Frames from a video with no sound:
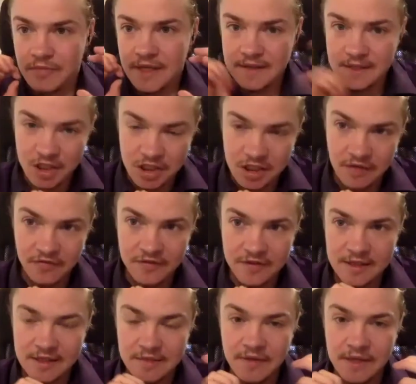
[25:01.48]
this shift
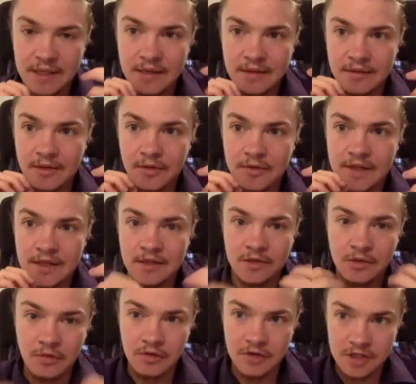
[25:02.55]
as thinking not that
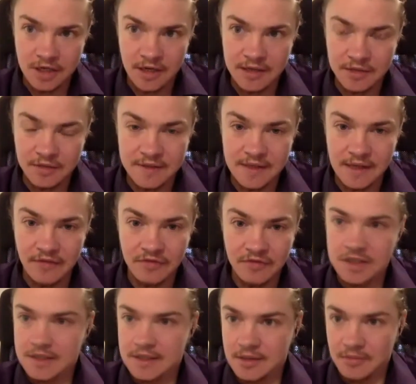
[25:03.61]
you're a child yourself,
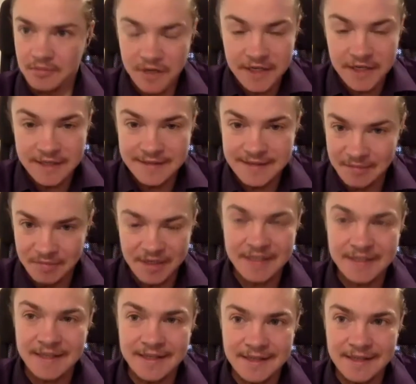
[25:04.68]
which is completely
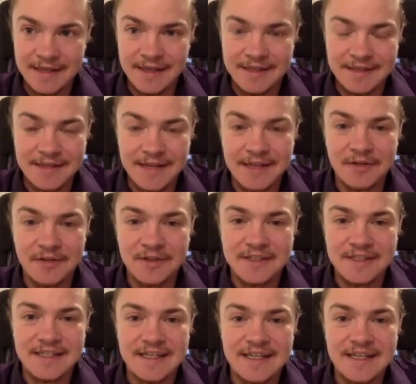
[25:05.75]
debilitating as an adult,